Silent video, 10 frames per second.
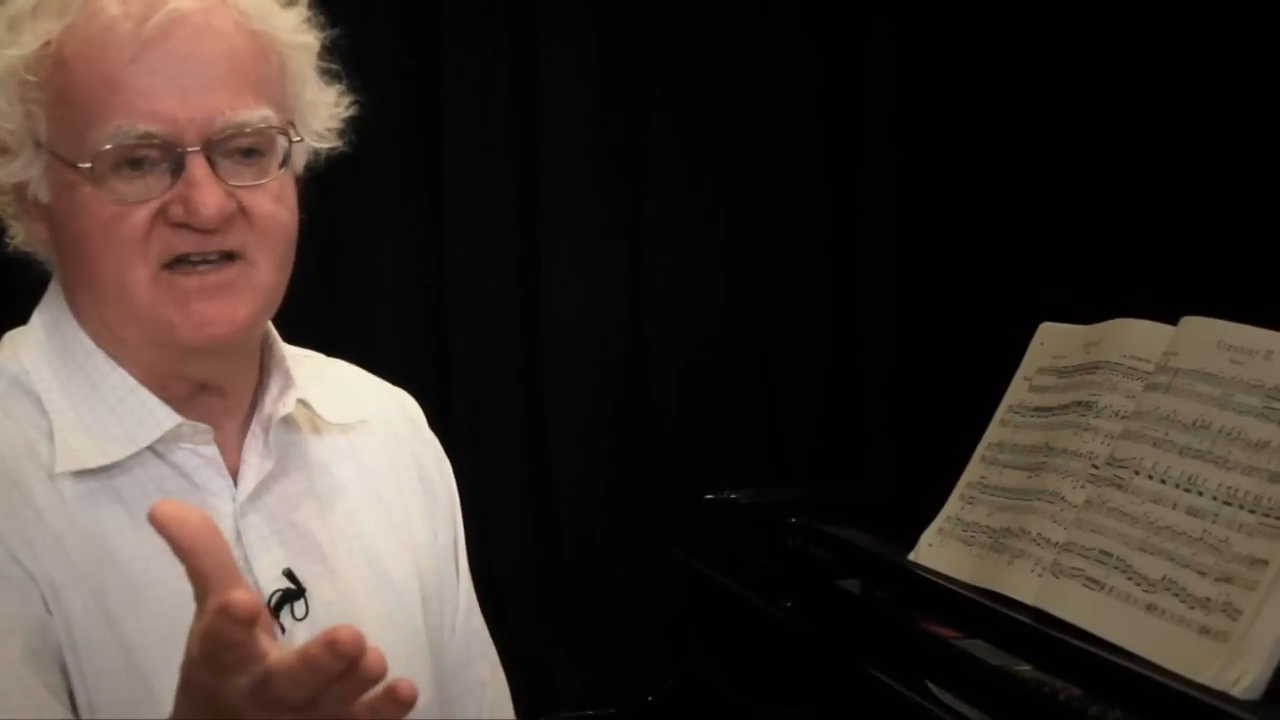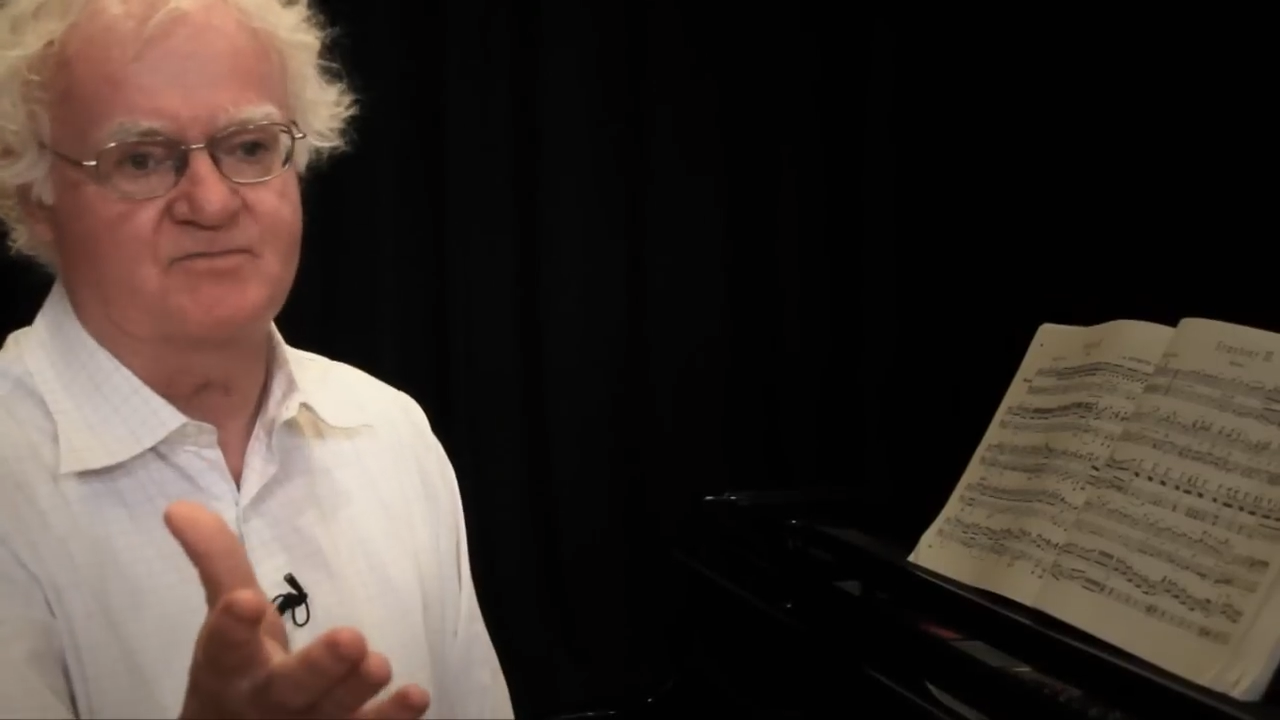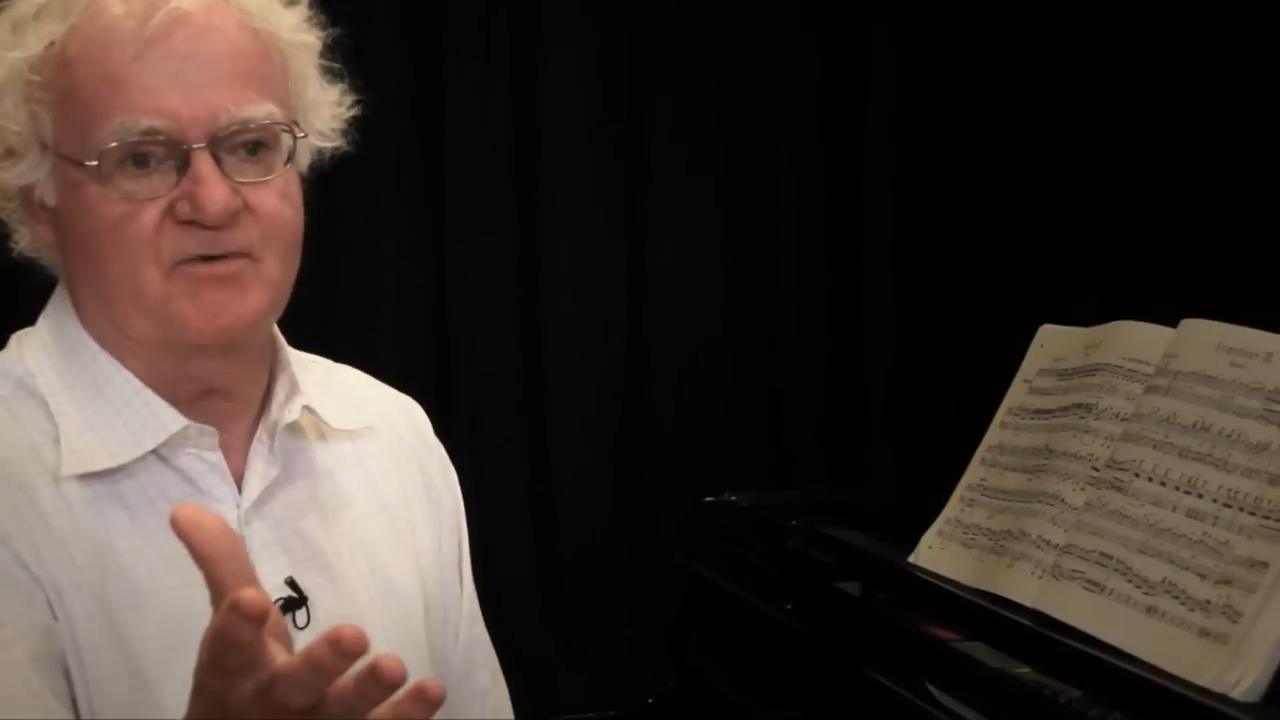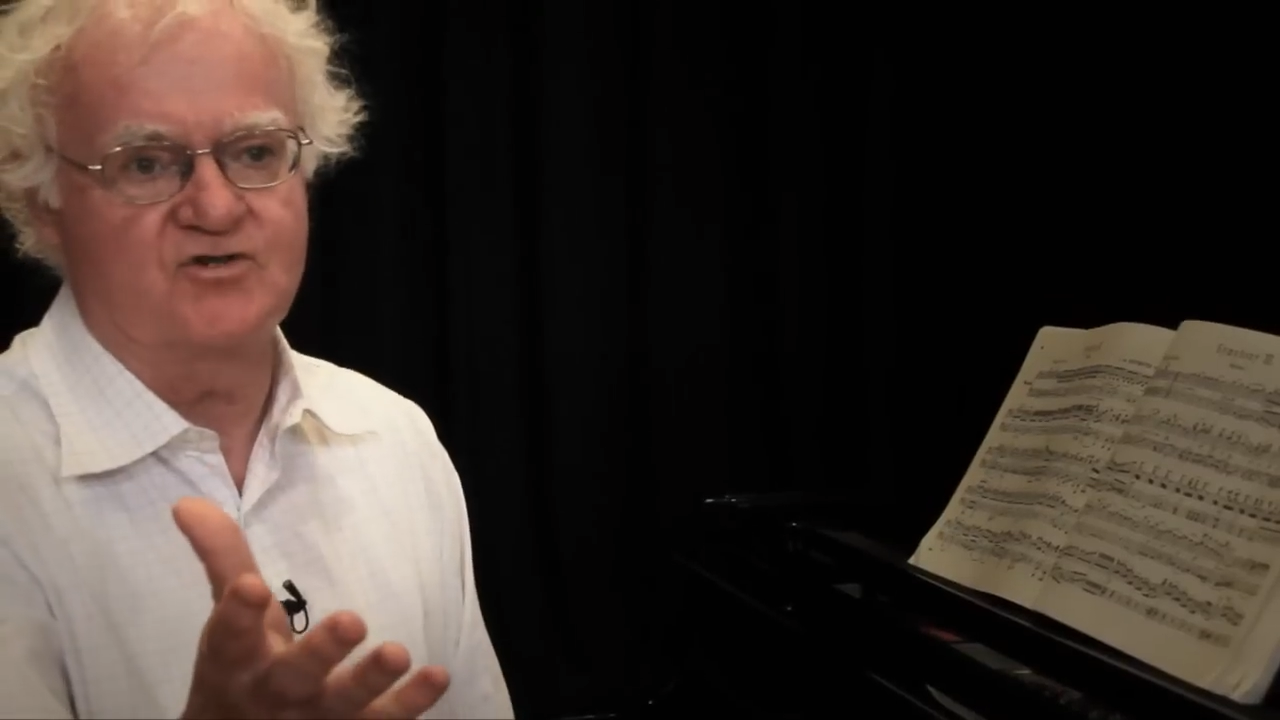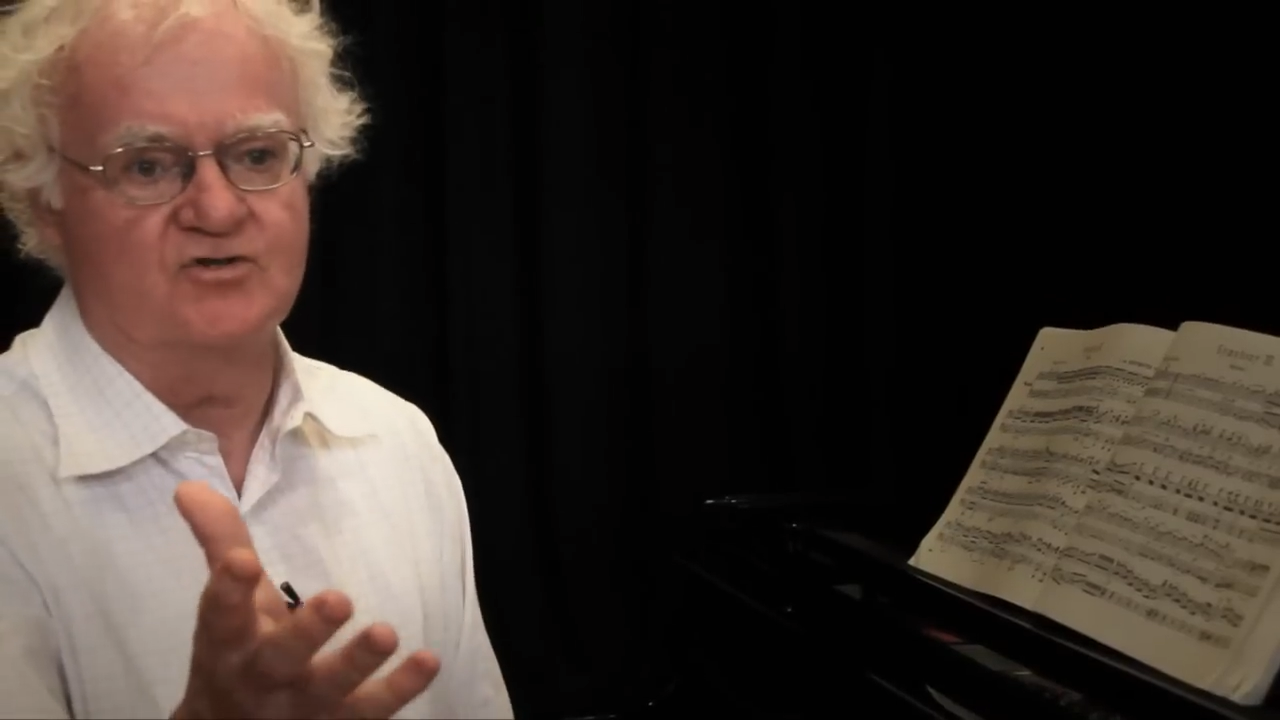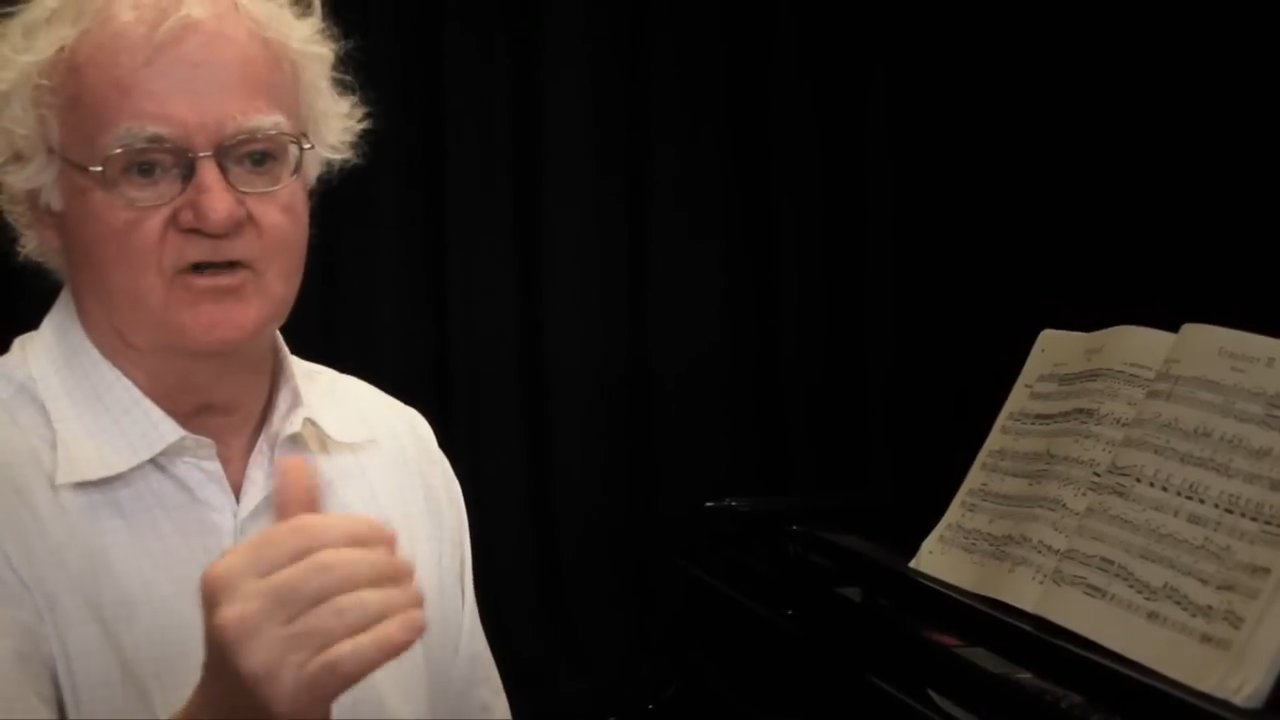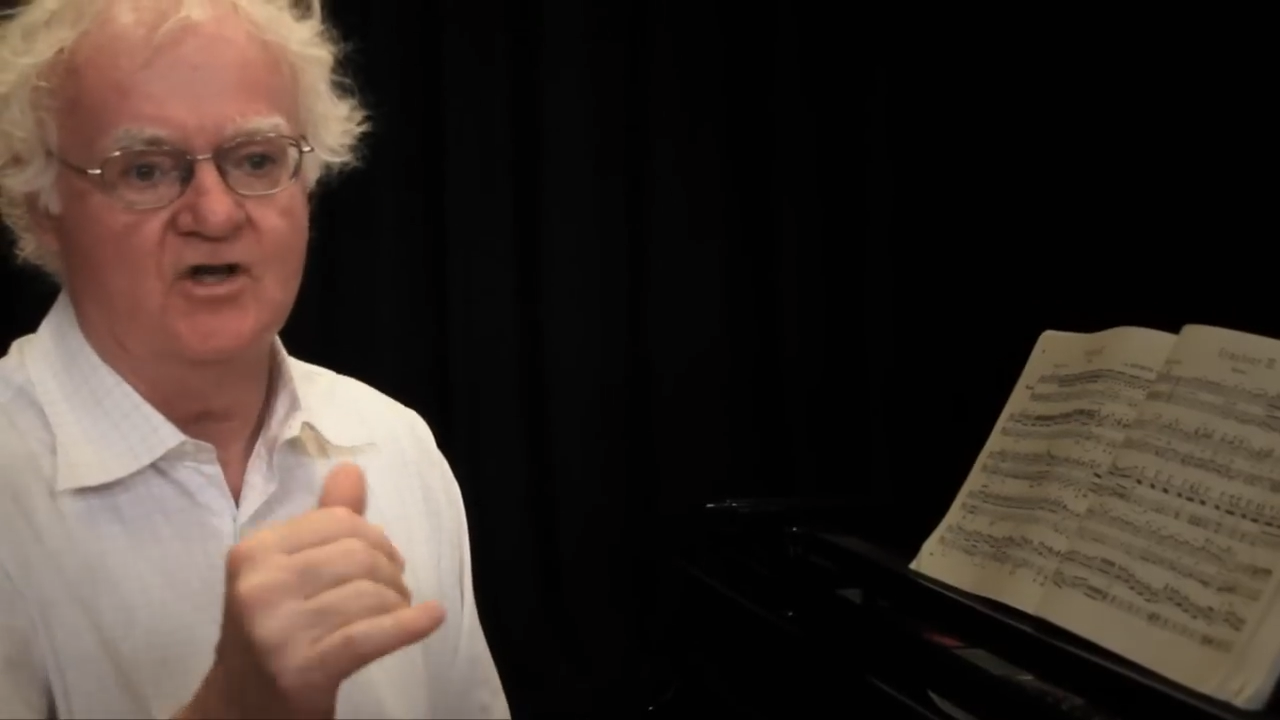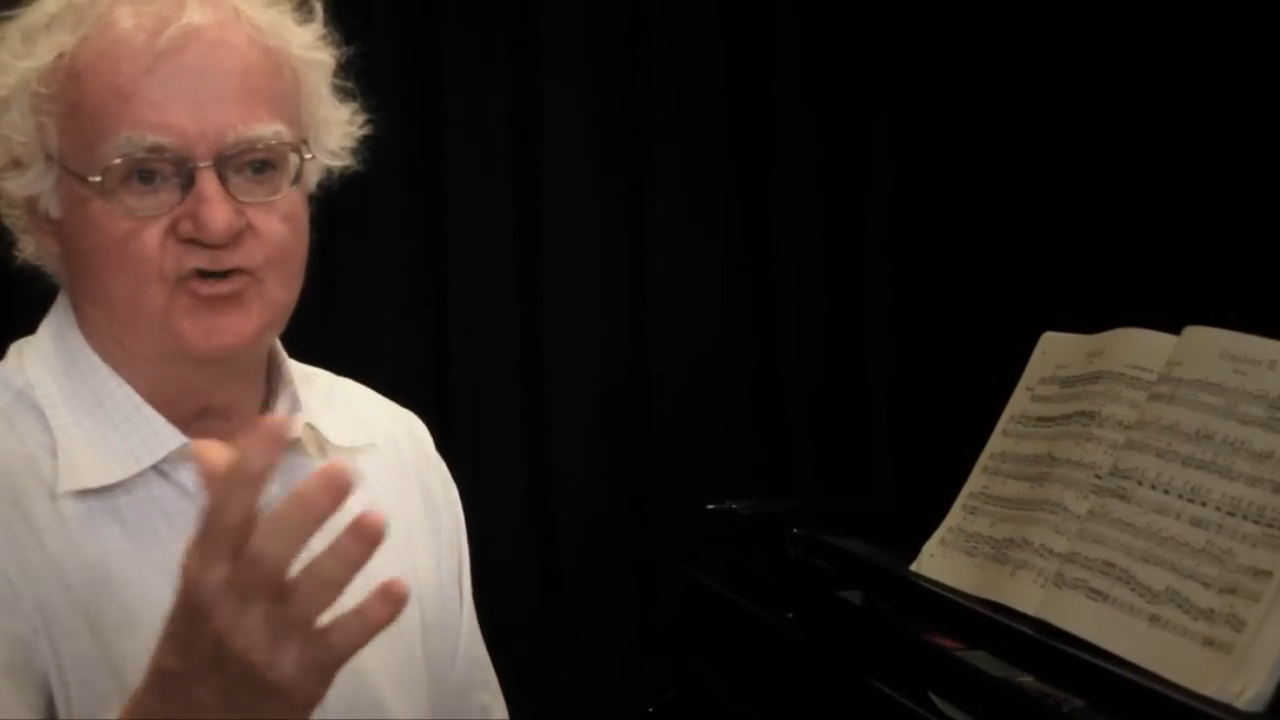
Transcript: expression.